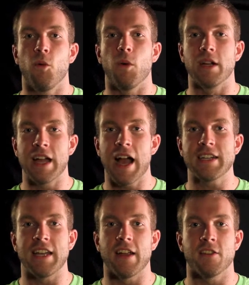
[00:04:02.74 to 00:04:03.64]
What
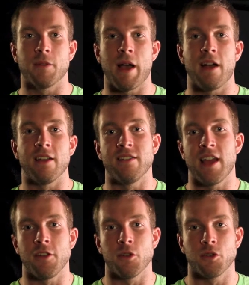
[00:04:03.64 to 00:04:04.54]
God cares about is
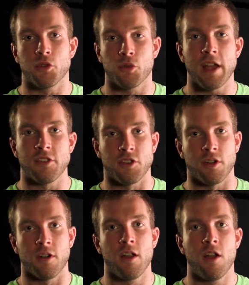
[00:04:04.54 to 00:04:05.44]
that your
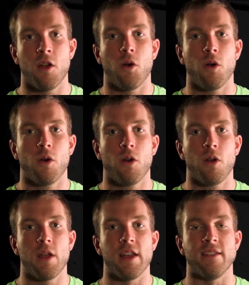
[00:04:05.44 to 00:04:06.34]
treasure
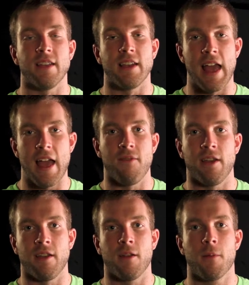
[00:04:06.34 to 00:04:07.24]
is in
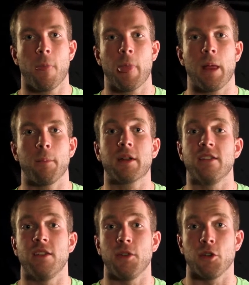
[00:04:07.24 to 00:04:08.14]
heaven.
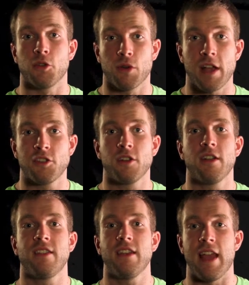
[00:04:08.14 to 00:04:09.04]
Because if your treasure
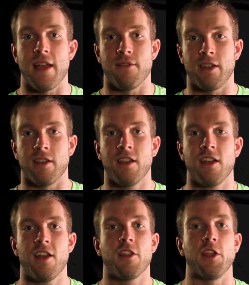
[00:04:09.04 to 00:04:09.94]
is in heaven,
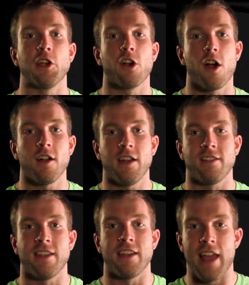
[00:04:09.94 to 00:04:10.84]
then your heart
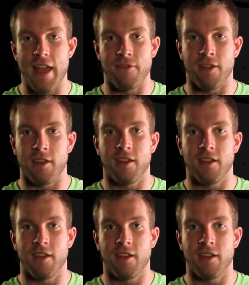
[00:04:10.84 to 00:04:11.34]
is in heaven.